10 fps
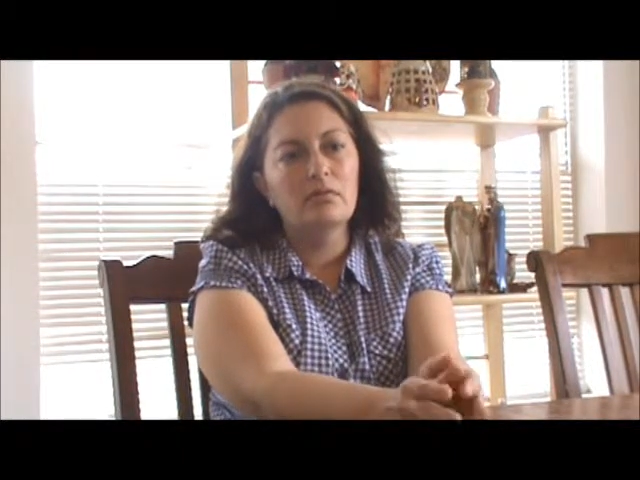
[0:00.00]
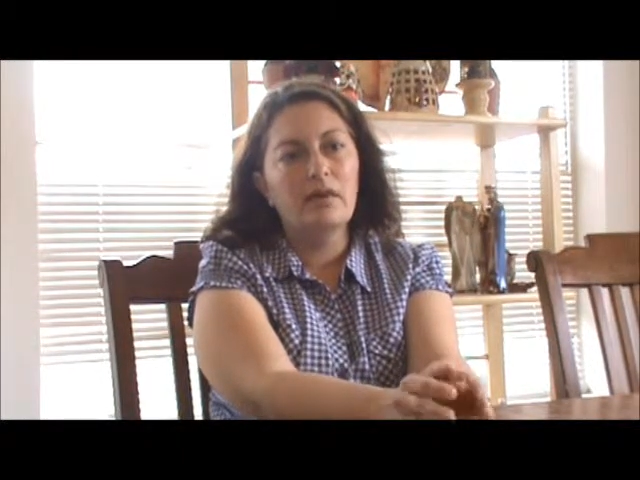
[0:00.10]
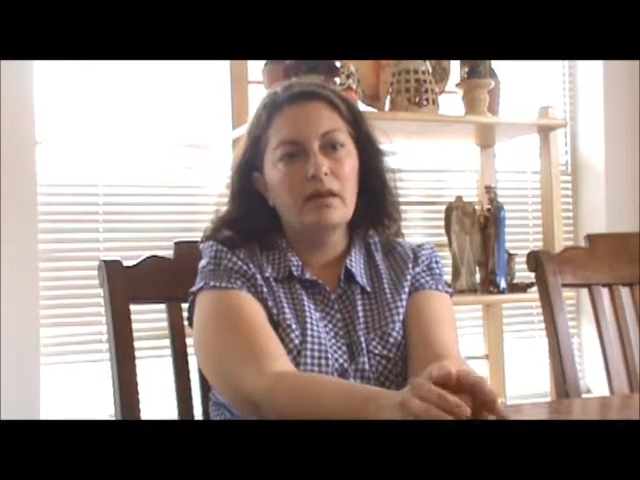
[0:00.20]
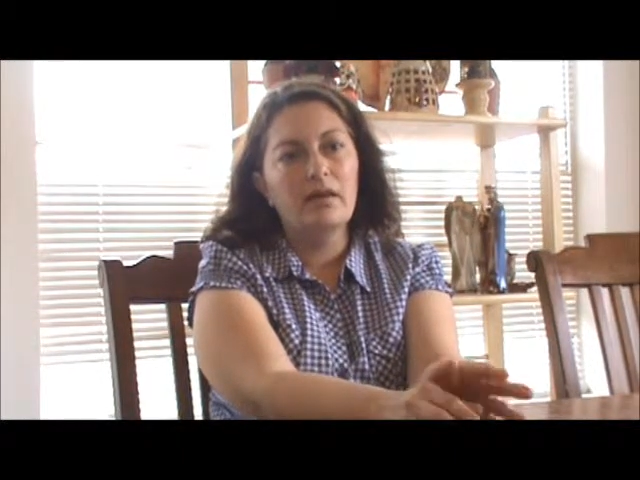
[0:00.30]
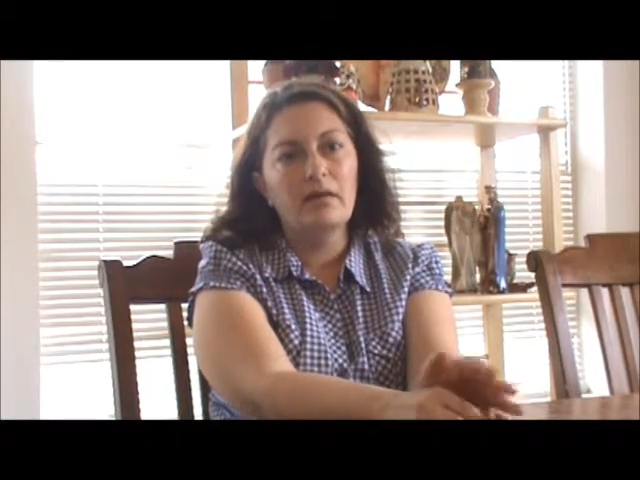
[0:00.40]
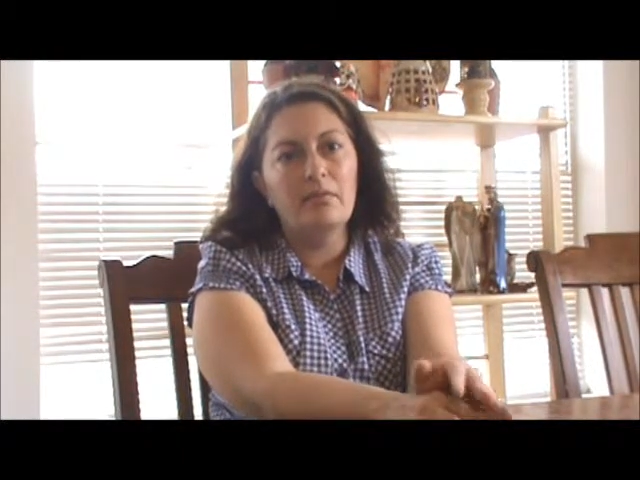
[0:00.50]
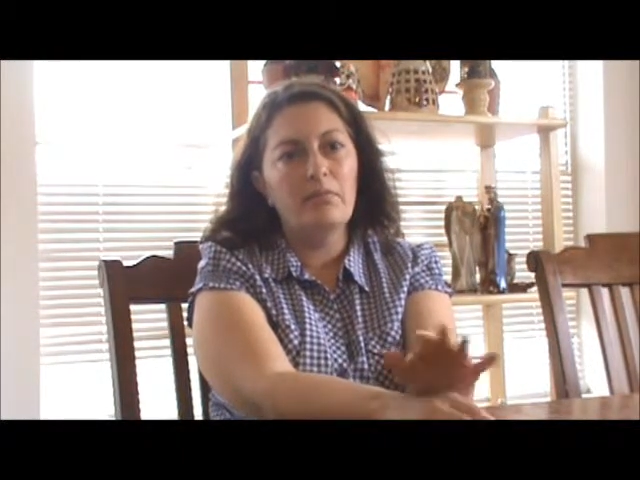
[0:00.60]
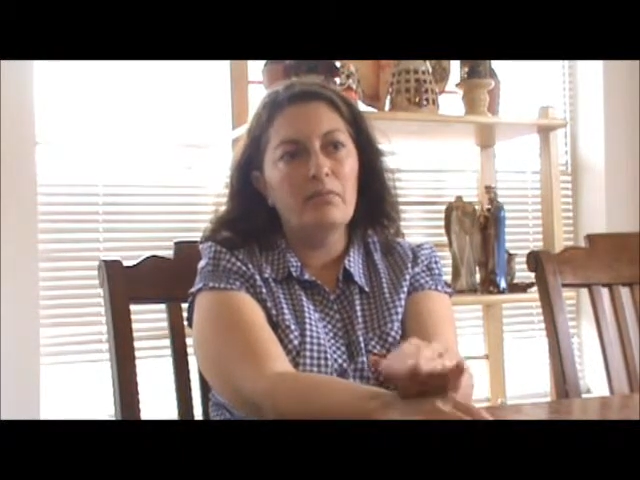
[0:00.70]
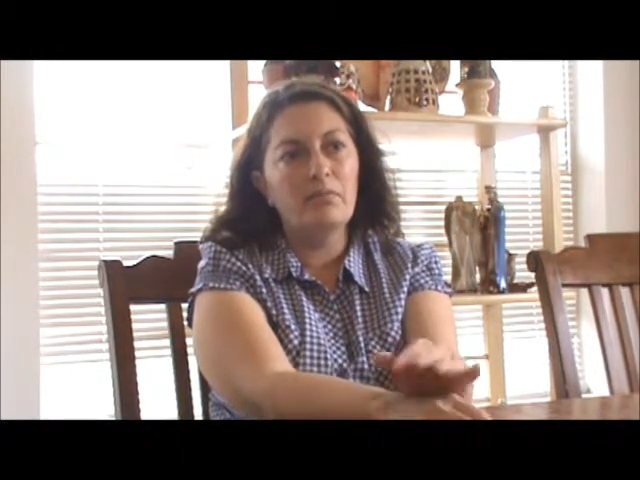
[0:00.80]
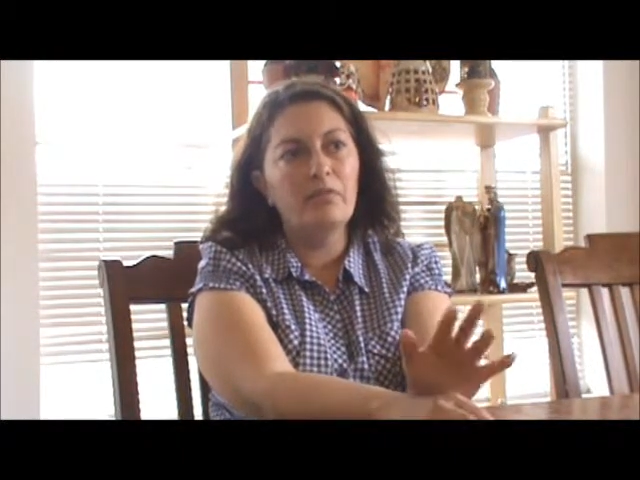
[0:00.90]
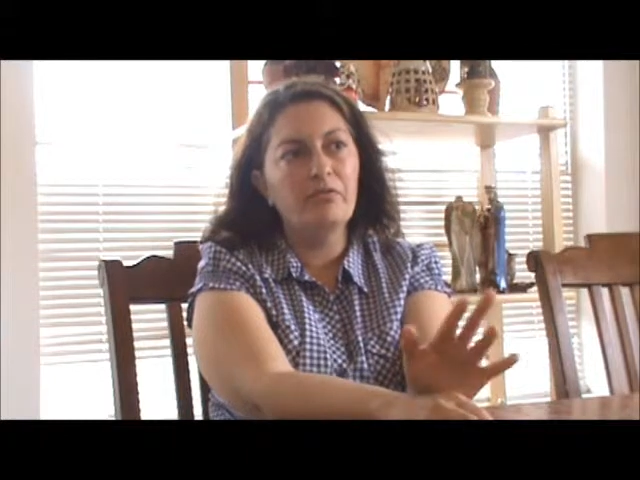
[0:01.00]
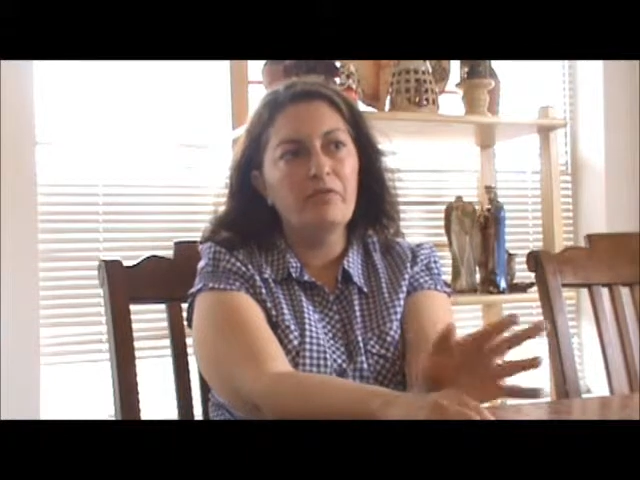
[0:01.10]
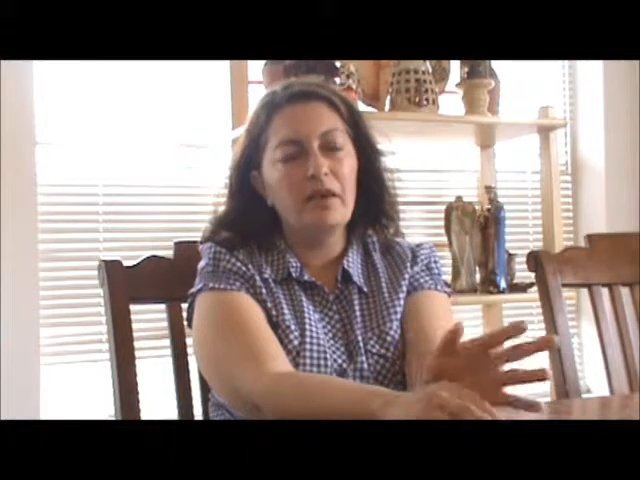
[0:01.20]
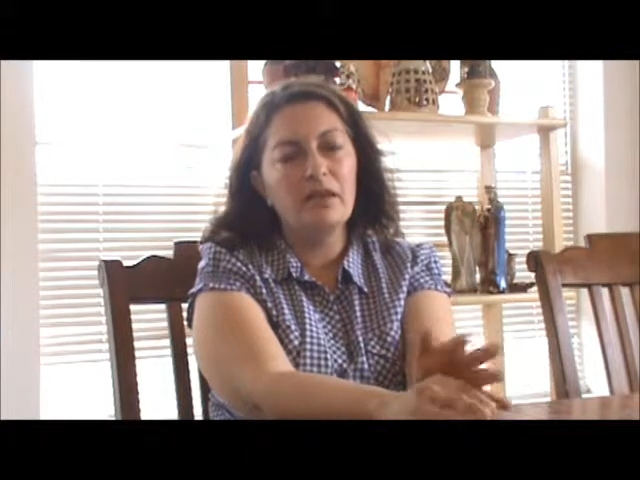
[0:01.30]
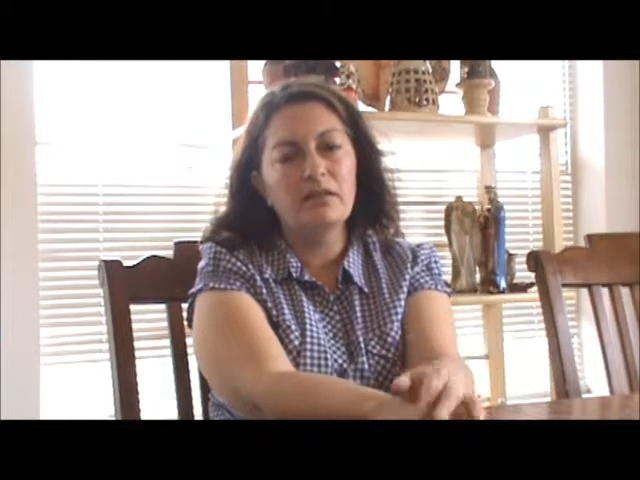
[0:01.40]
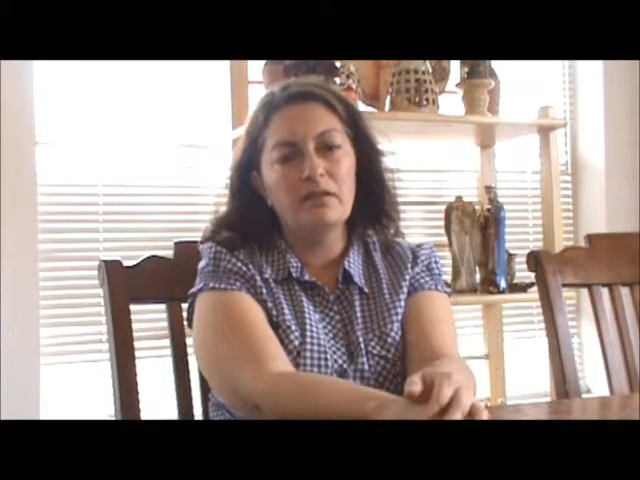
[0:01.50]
like a buffet,